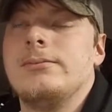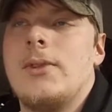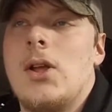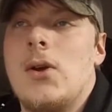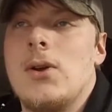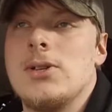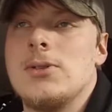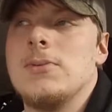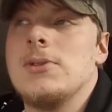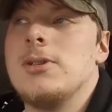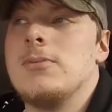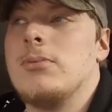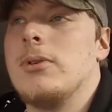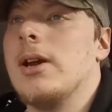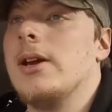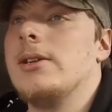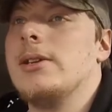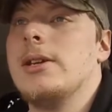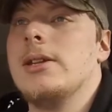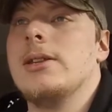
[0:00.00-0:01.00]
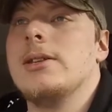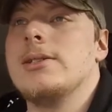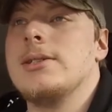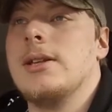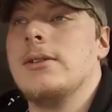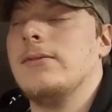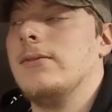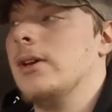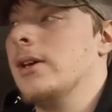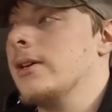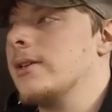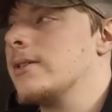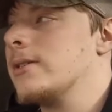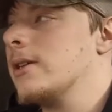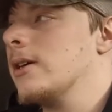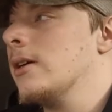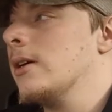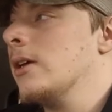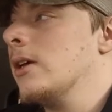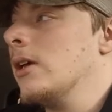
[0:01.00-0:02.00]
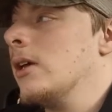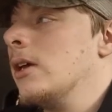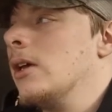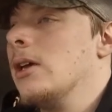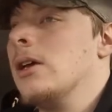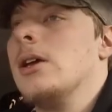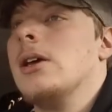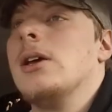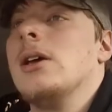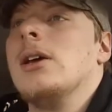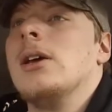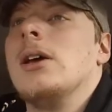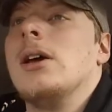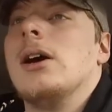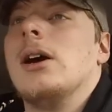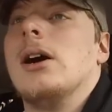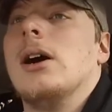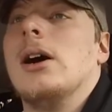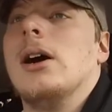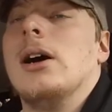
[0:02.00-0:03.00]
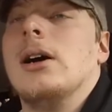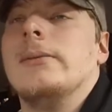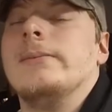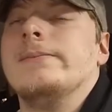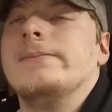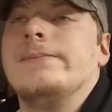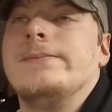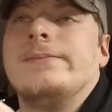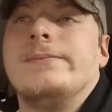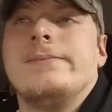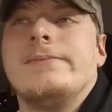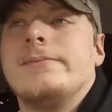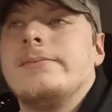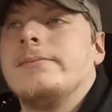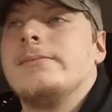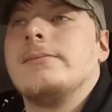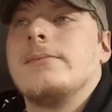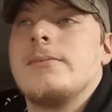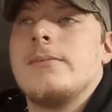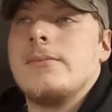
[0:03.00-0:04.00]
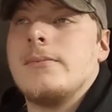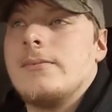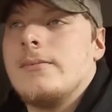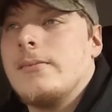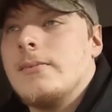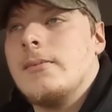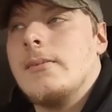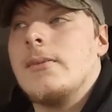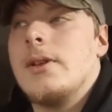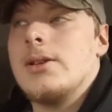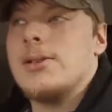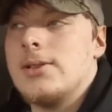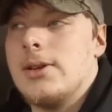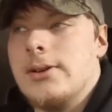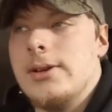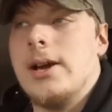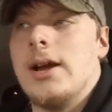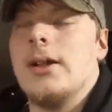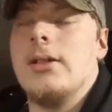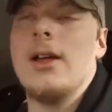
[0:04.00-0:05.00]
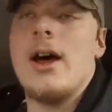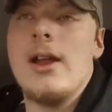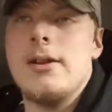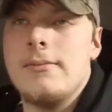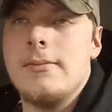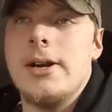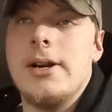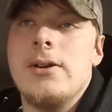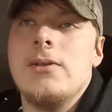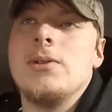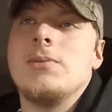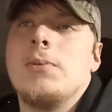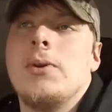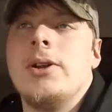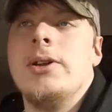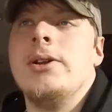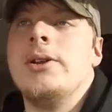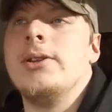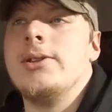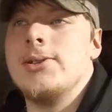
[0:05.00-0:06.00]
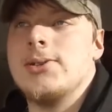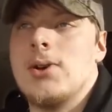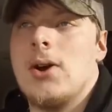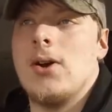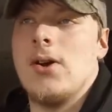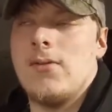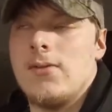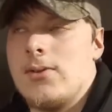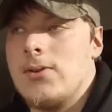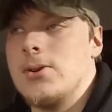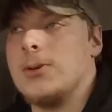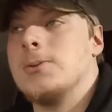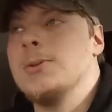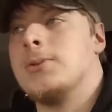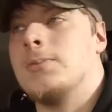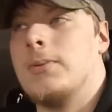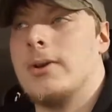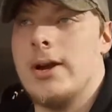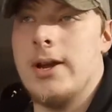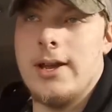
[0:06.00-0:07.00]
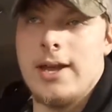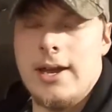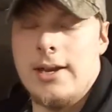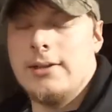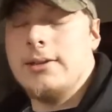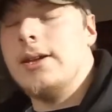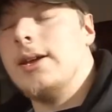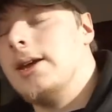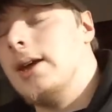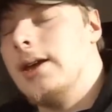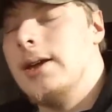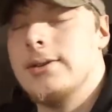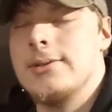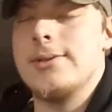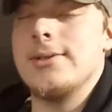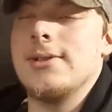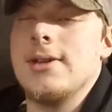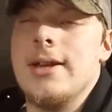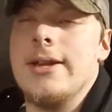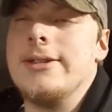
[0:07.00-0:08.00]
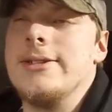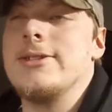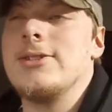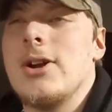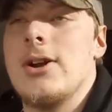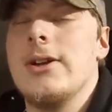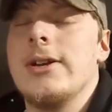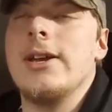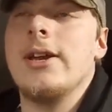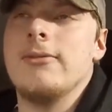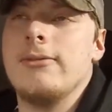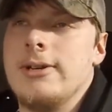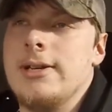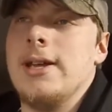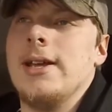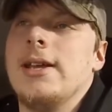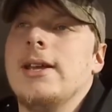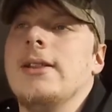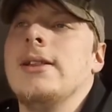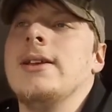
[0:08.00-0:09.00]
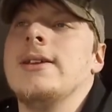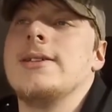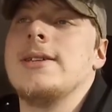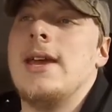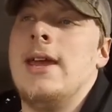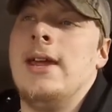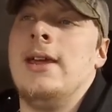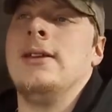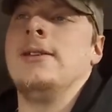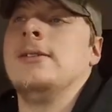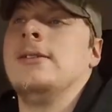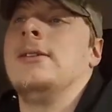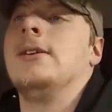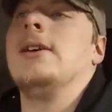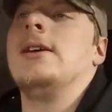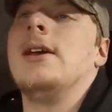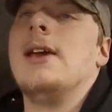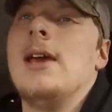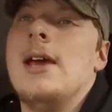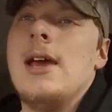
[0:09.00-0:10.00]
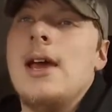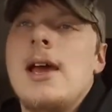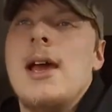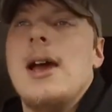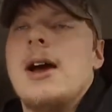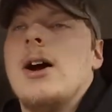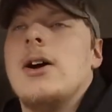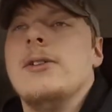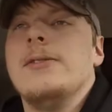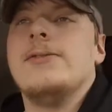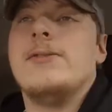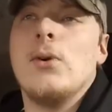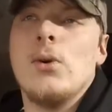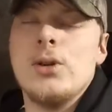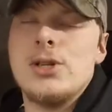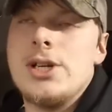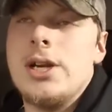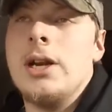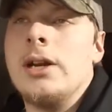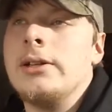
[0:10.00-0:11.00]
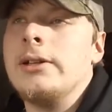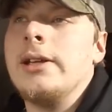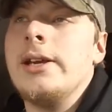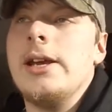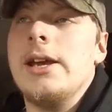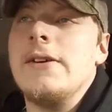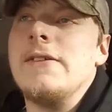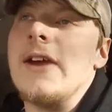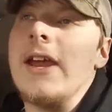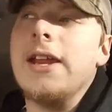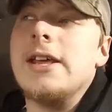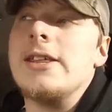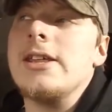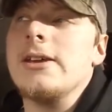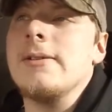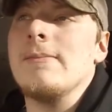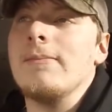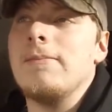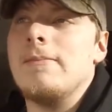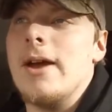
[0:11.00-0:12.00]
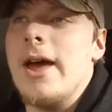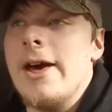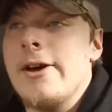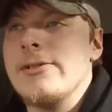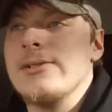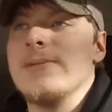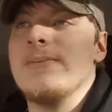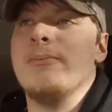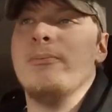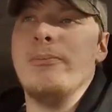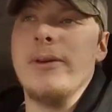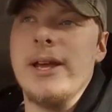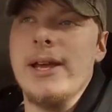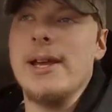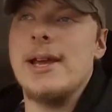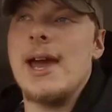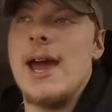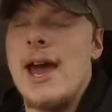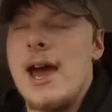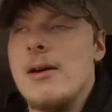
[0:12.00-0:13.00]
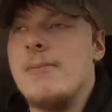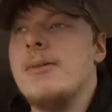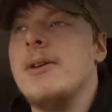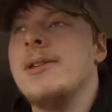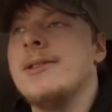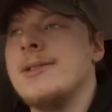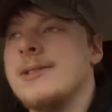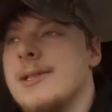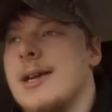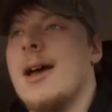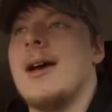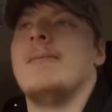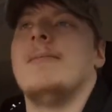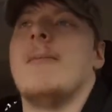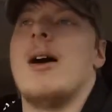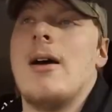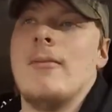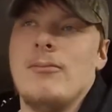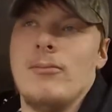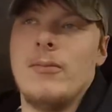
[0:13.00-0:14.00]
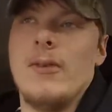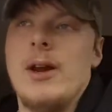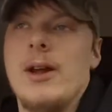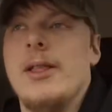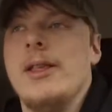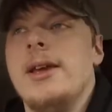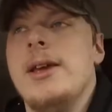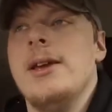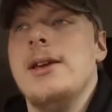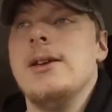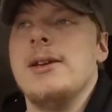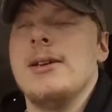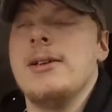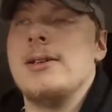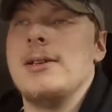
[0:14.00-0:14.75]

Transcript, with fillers: Christmas break to get this thing fixed. Um, so yeah, a lot of money was put into this car over Christmas break, and it's it's starting to get ridiculous. And unfortunately, if anything else big happens, I'm, I'm really